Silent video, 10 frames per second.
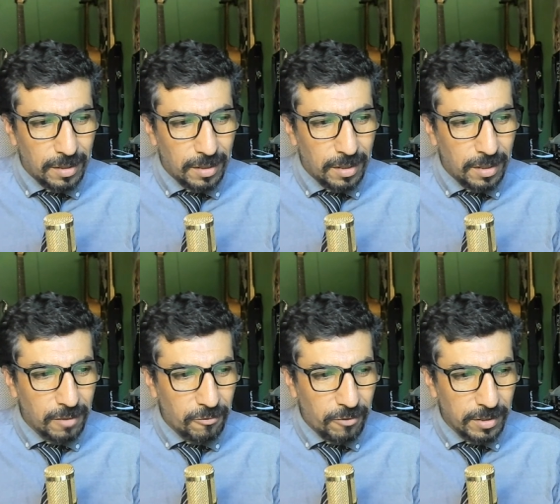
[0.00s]

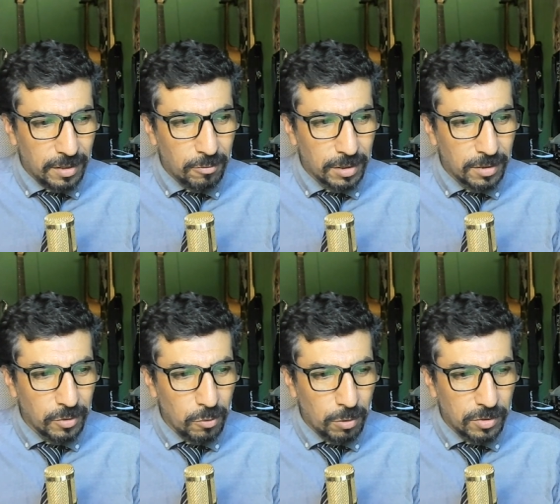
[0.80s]
And finally, what do
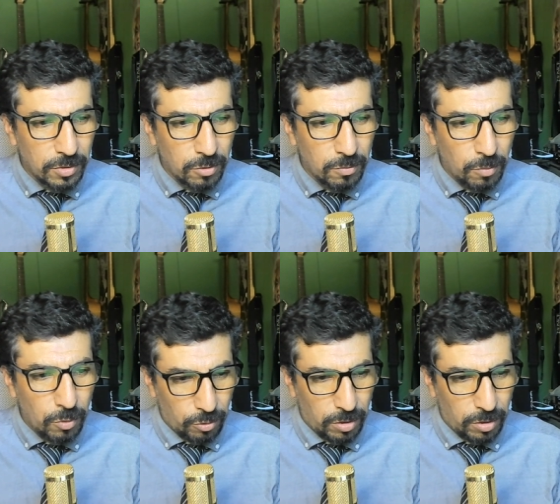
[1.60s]
you want to know
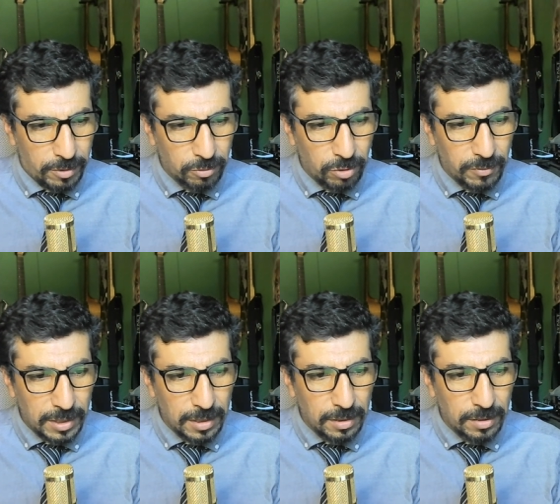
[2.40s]
more about Craving
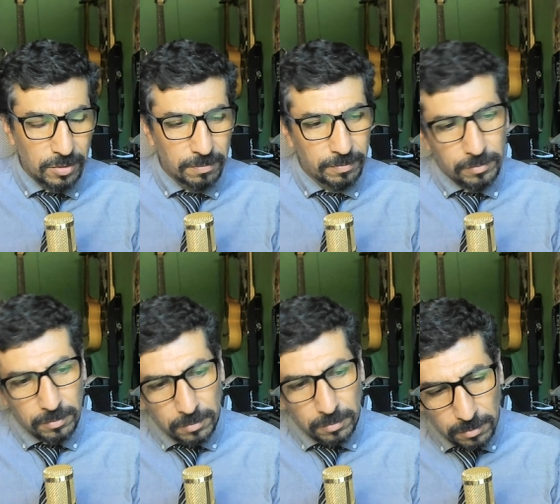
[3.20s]
English?
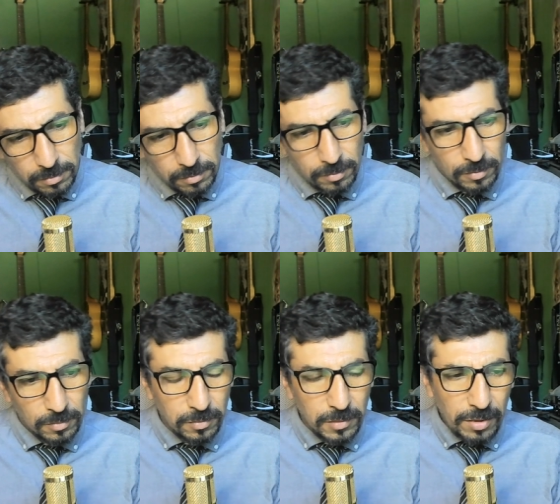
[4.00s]

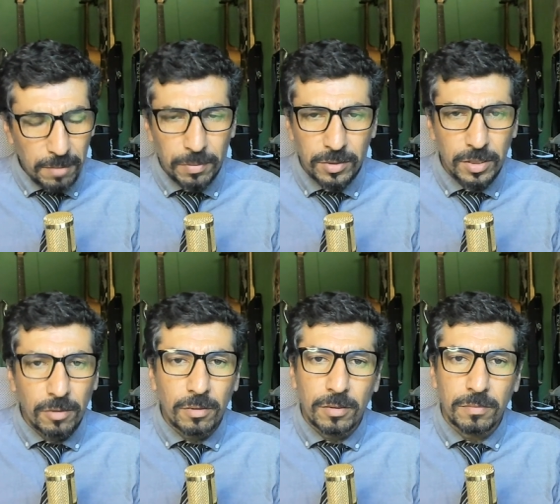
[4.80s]
Nothing in
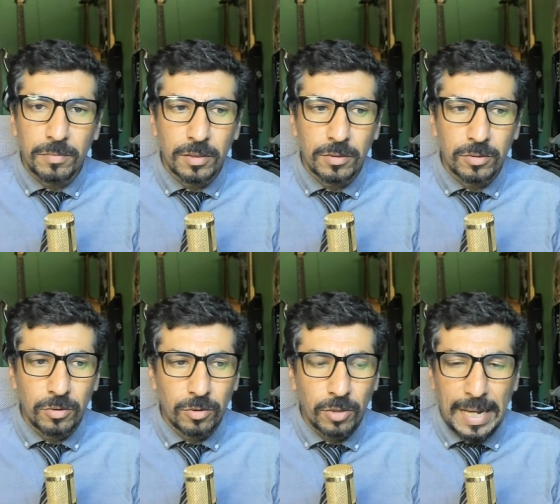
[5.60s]
particular, because
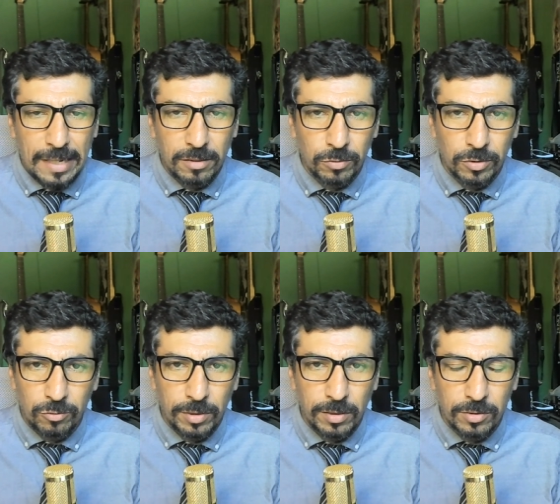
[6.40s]
your ad was
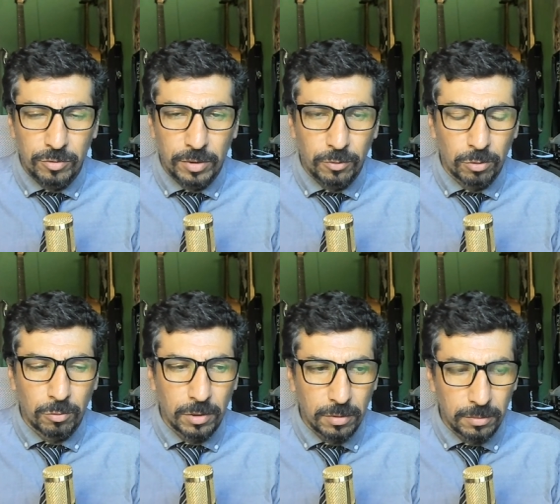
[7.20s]
really
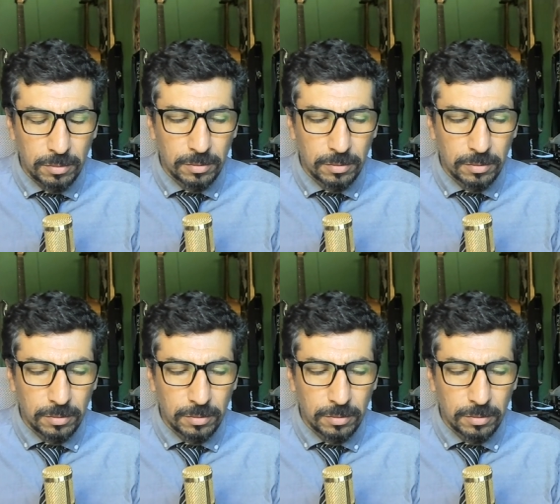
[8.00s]
straightforward.